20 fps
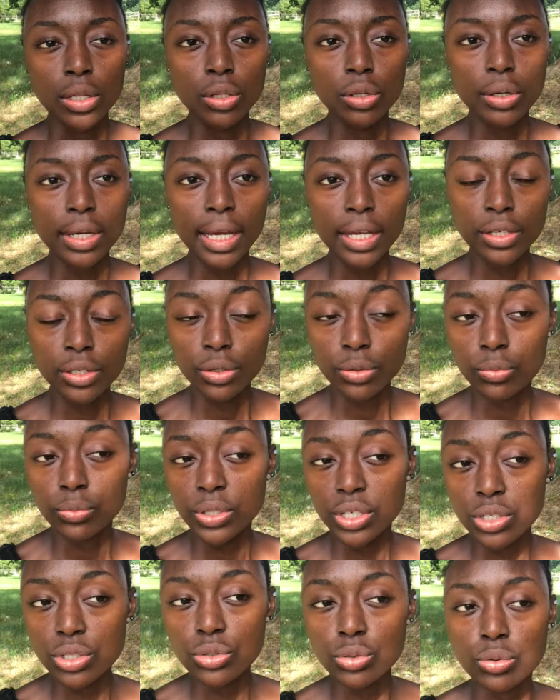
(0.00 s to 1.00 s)
look at your
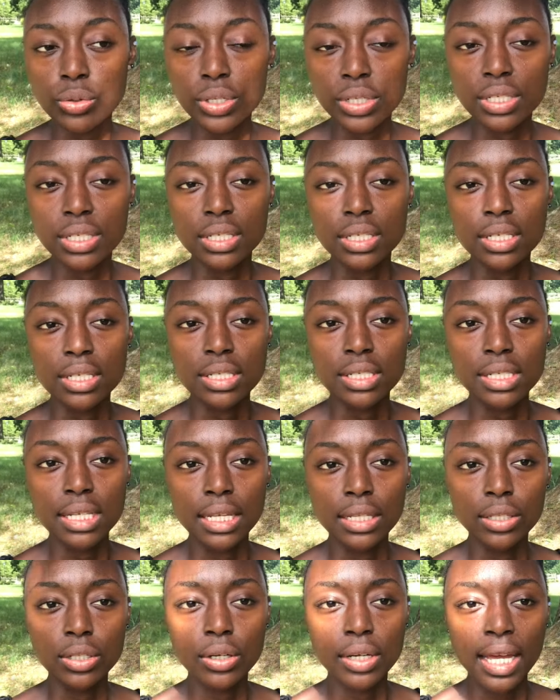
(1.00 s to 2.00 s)
resources,
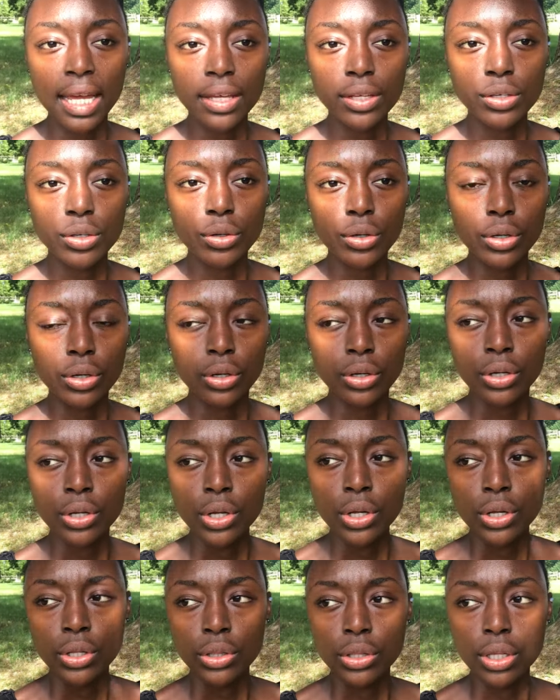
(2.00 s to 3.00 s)
and look at
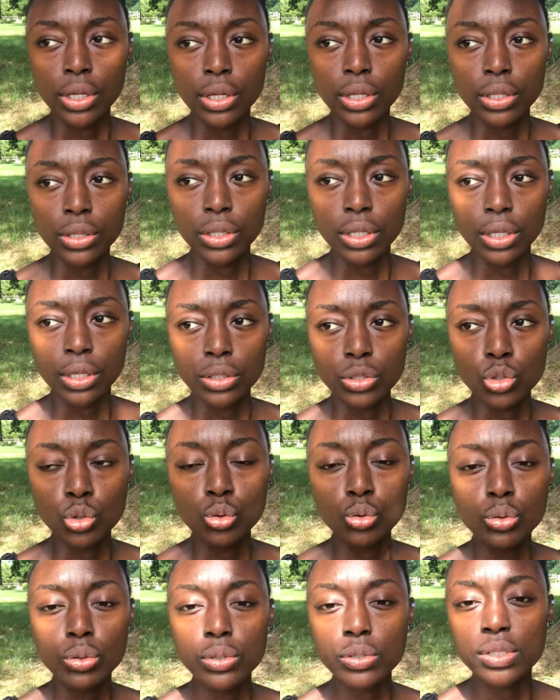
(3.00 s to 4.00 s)
the
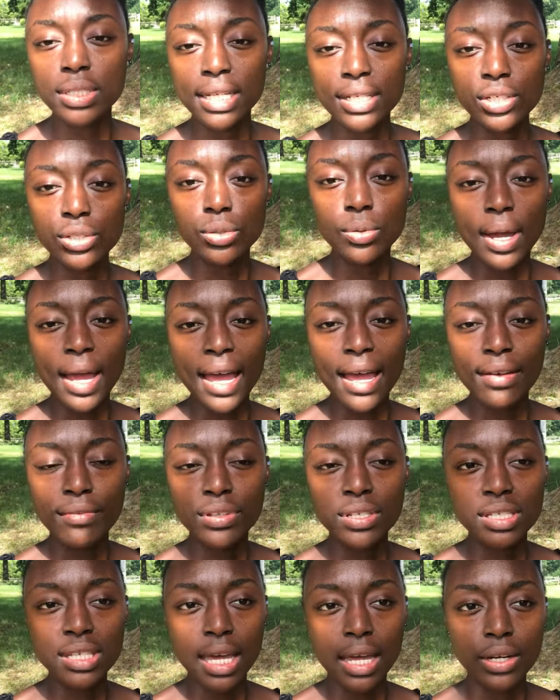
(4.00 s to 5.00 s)
tools that you have
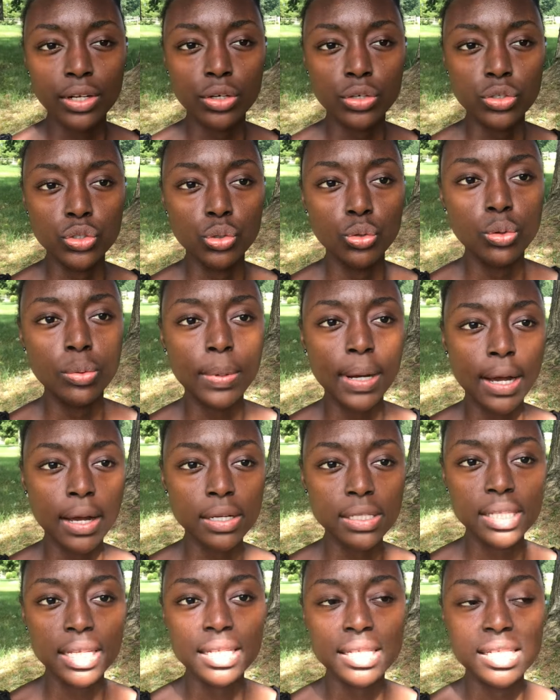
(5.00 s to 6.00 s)
inside of your
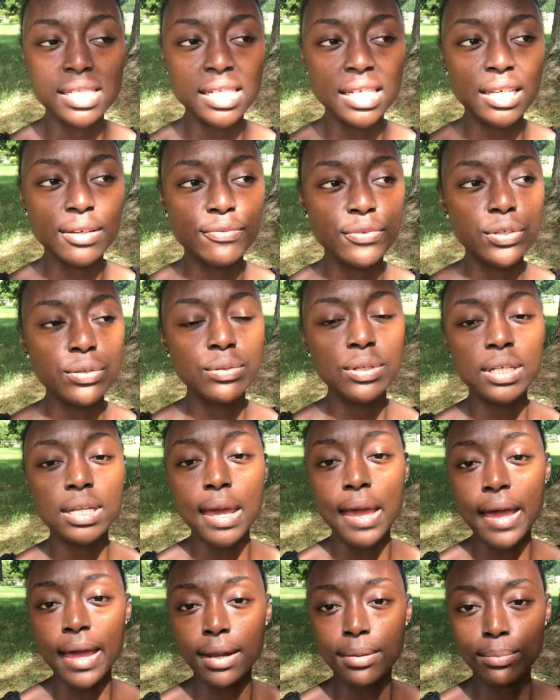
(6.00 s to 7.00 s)
toolbox and see if you need
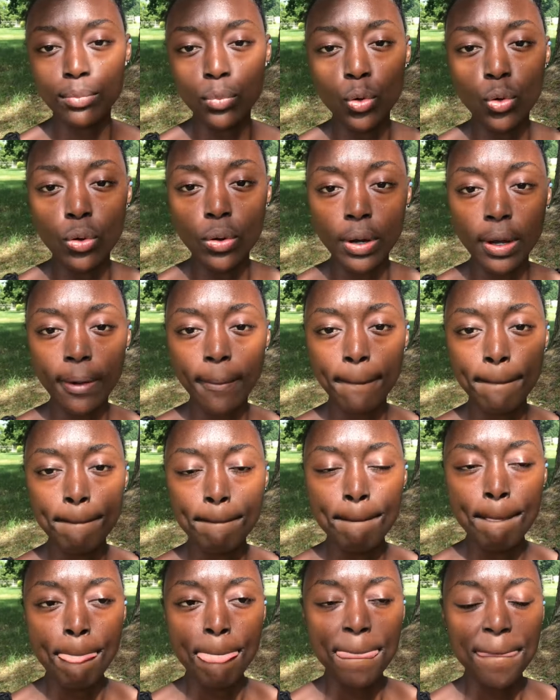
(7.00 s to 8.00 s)
to add more.
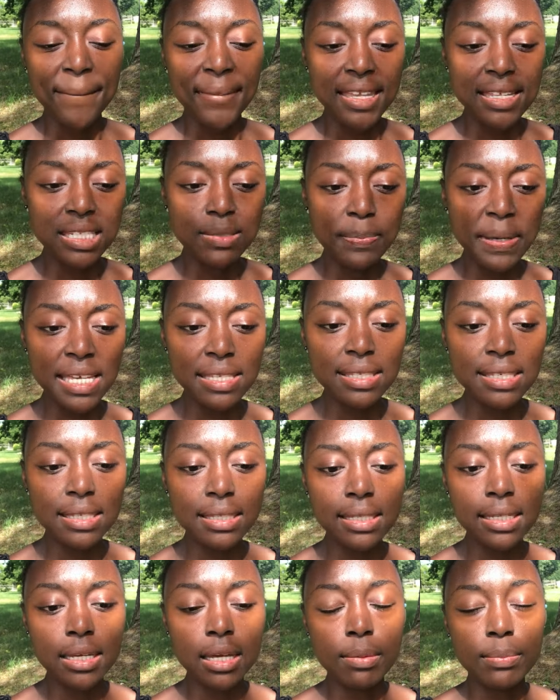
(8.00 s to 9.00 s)
It's
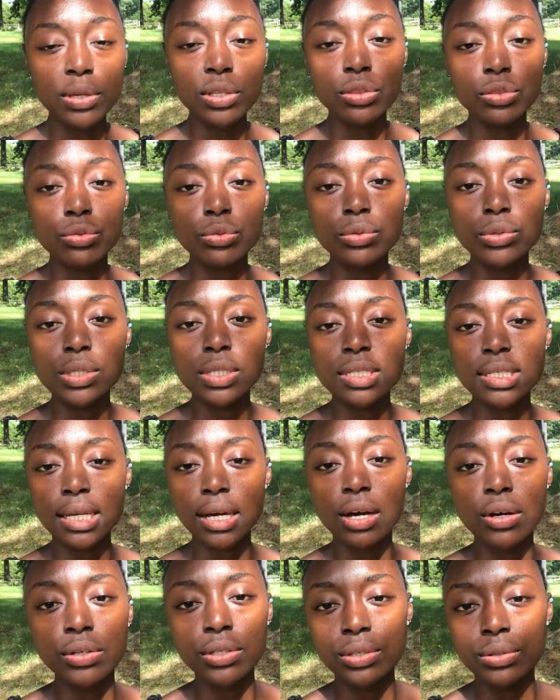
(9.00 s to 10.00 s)
basically coming through to
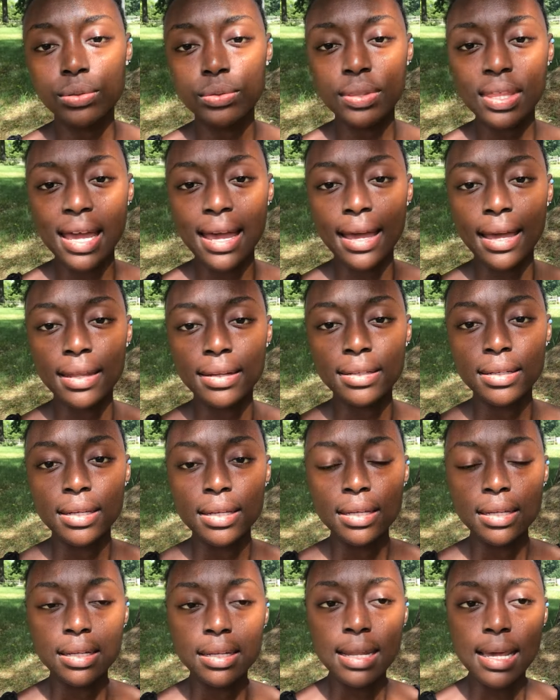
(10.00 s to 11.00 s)
tell you that
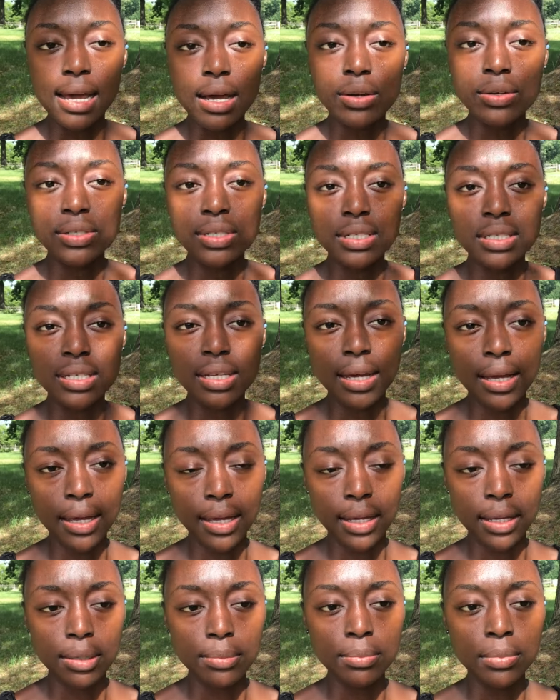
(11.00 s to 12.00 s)
now is a
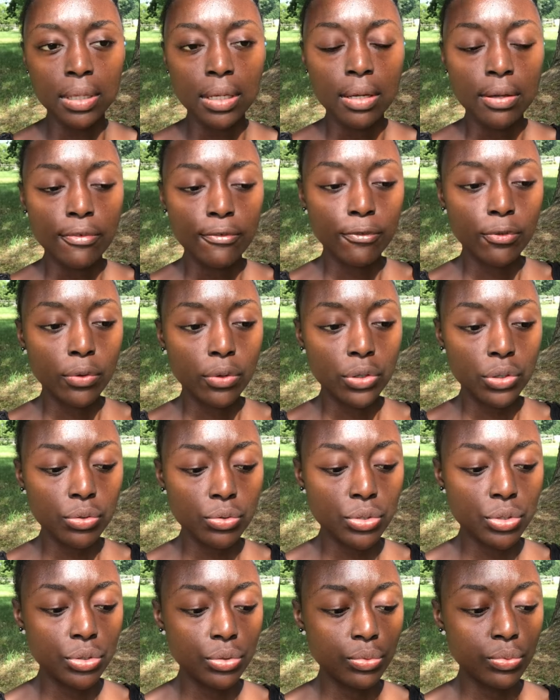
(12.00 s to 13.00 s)
time for
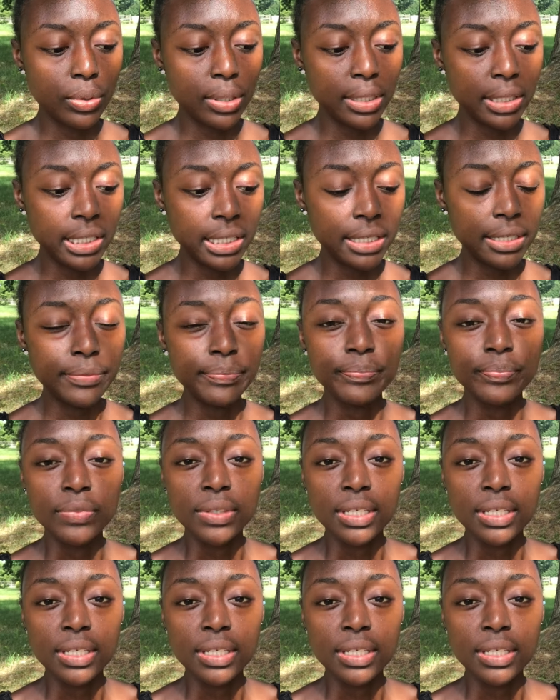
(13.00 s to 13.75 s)
you to really